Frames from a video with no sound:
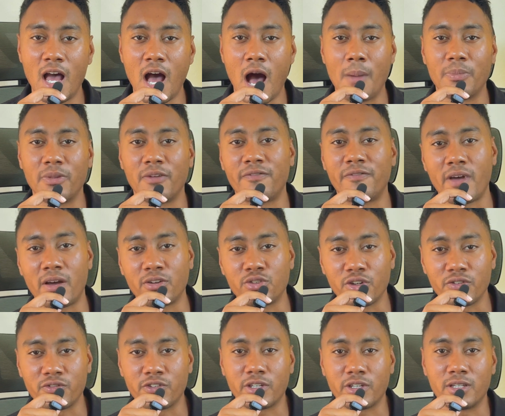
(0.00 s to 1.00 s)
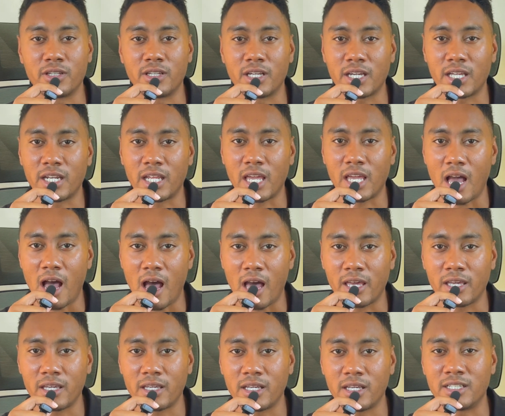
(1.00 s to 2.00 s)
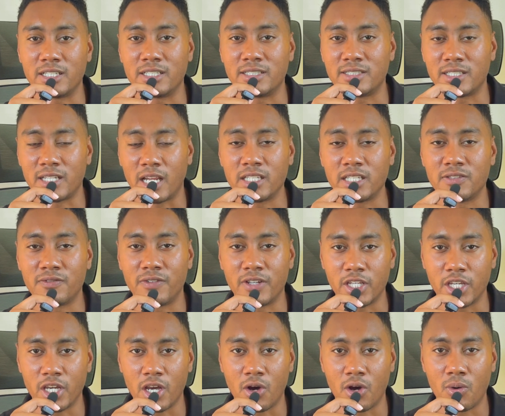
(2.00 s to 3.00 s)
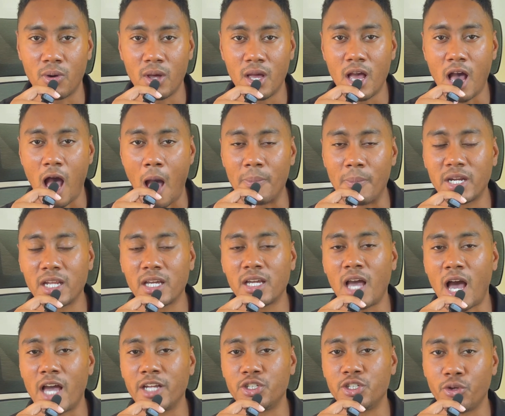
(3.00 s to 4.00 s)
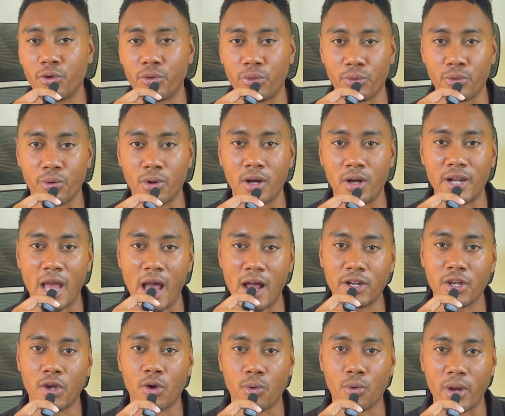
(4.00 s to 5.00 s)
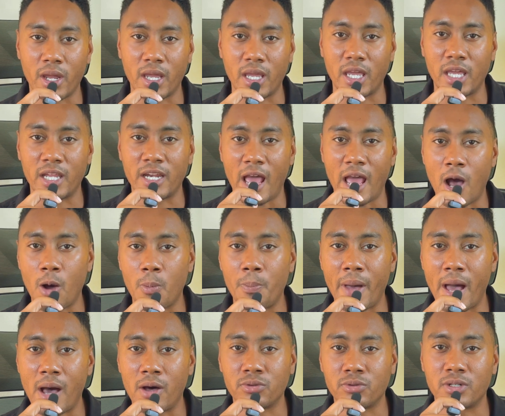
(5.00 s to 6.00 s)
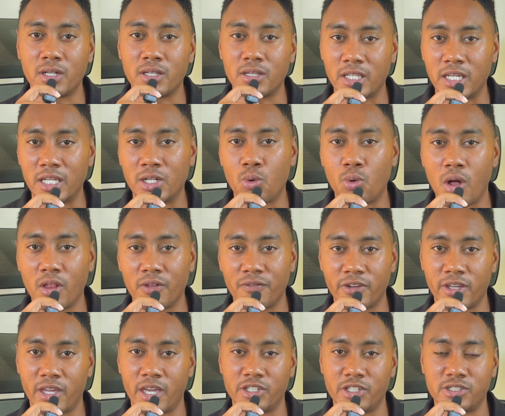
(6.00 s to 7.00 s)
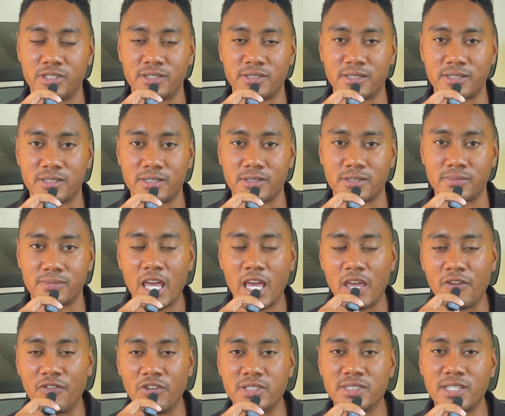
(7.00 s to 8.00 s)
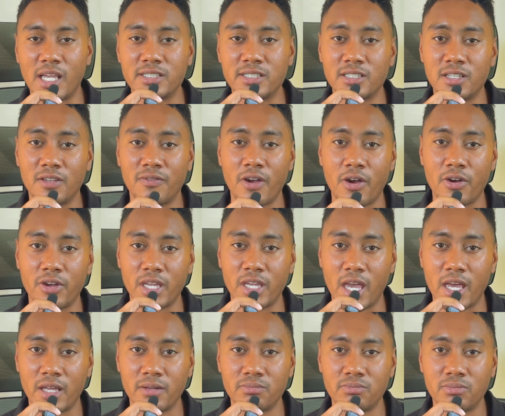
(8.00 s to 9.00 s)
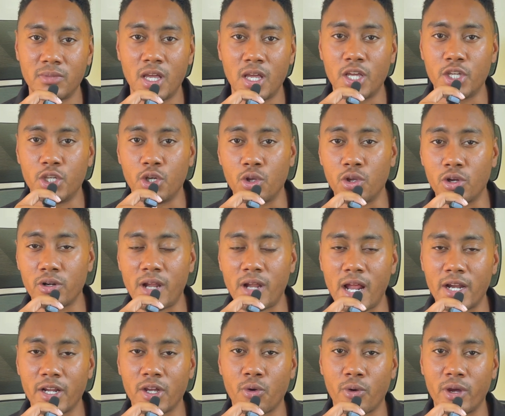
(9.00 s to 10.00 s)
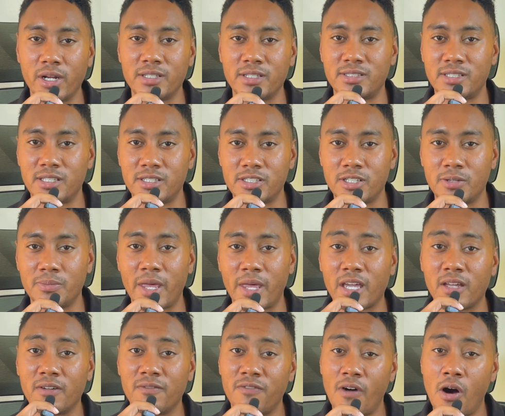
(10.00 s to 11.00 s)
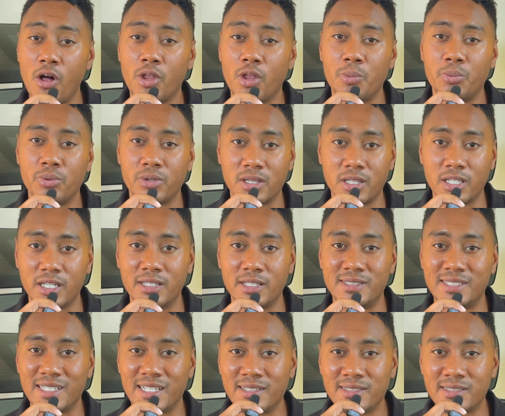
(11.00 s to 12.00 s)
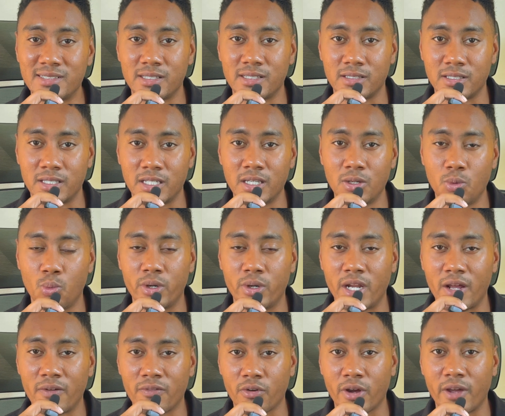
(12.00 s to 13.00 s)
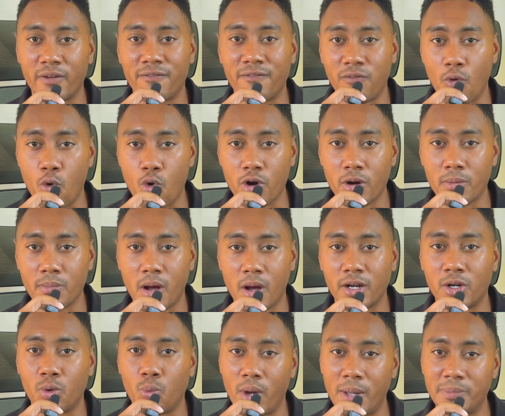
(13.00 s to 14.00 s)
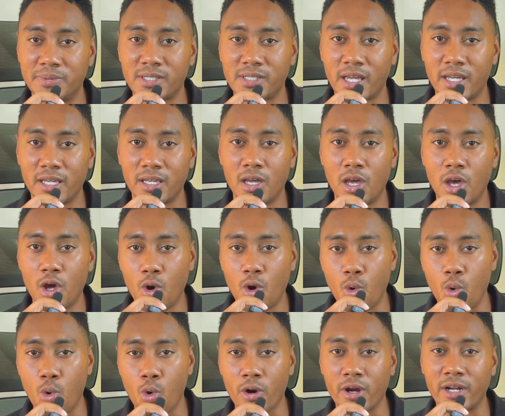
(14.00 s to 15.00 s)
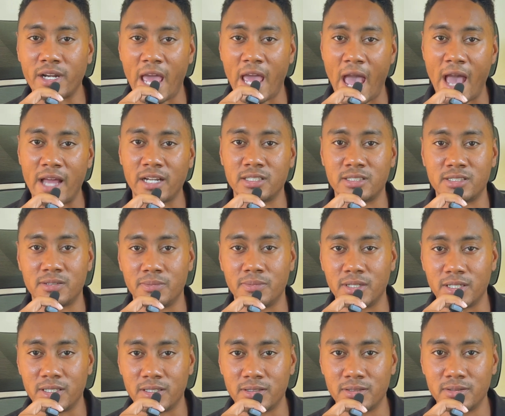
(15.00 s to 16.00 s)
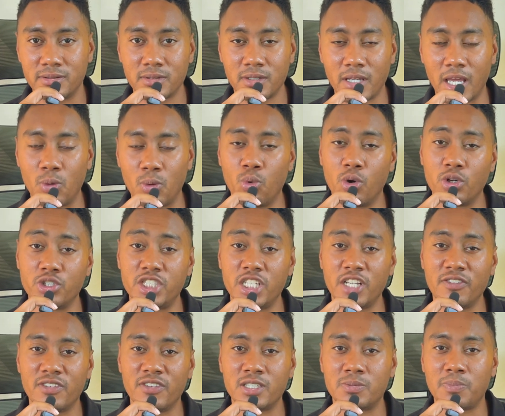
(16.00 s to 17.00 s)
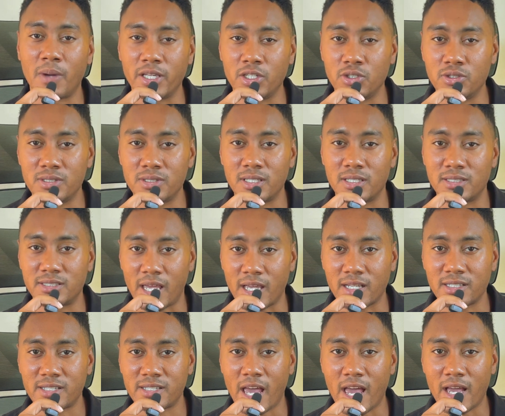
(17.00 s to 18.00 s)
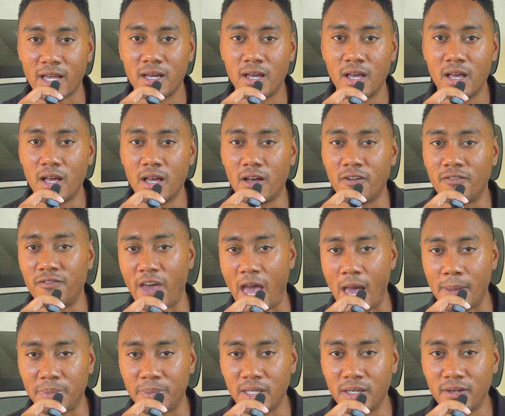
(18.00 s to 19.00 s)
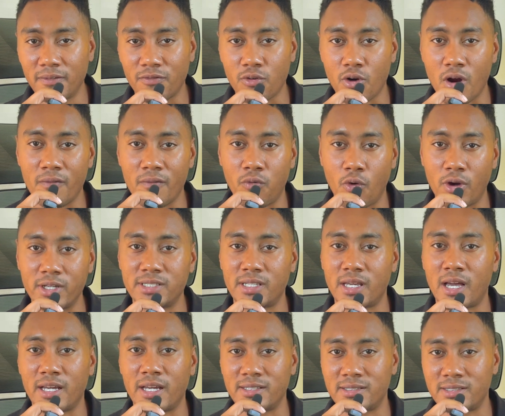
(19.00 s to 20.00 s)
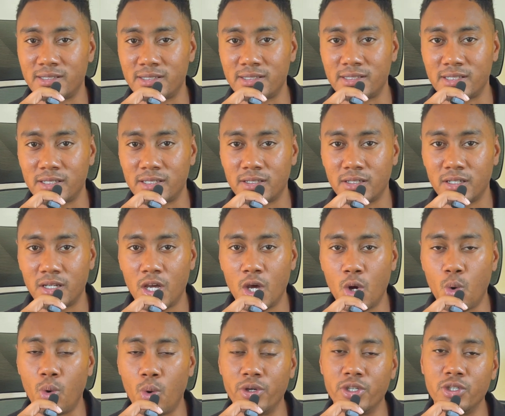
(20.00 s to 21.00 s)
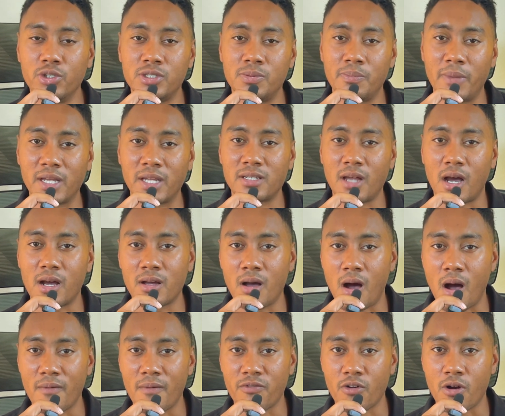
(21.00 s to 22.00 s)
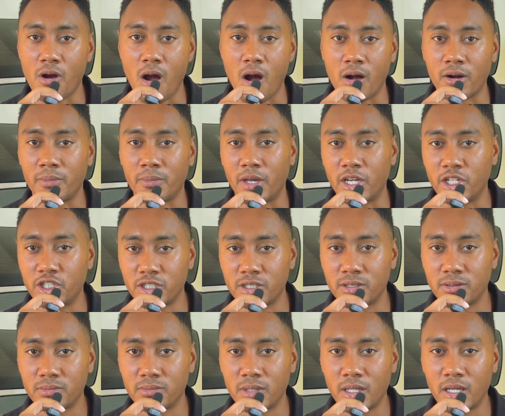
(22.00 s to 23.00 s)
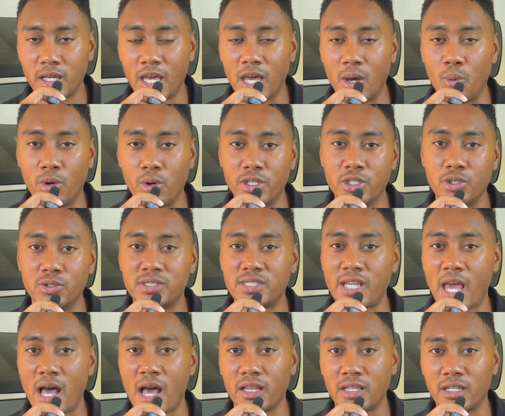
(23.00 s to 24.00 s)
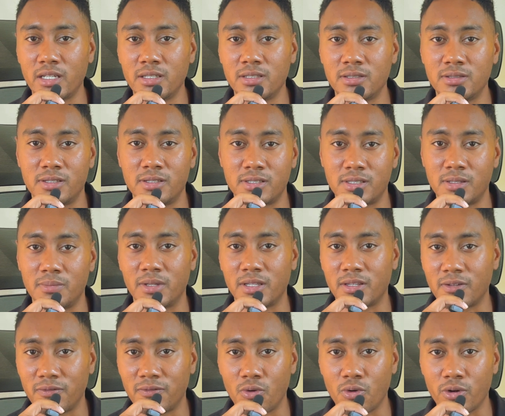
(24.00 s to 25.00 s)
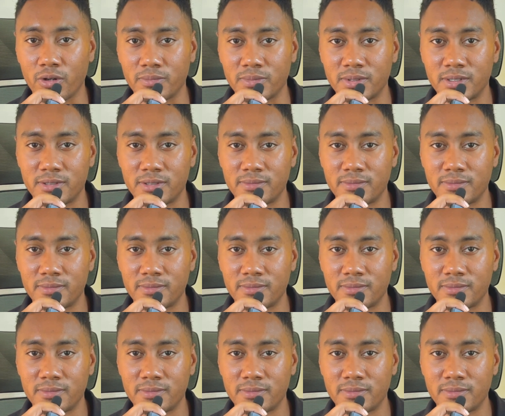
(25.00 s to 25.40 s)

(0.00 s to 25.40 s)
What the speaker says: I'm the founder of Good Looking AI, and in today's video, I'm going to guide you through on how to create an outbound lead qualification system. If you stay to the very end, you'll learn how to create a system that can follow up with leads instantly whenever a form on a website or an ad is submitted. And we'll achieve this by using the tech stack of Vapi for our voice AI assistant. We'll use make.com for our automation, and we'll use Tally to submit the forms.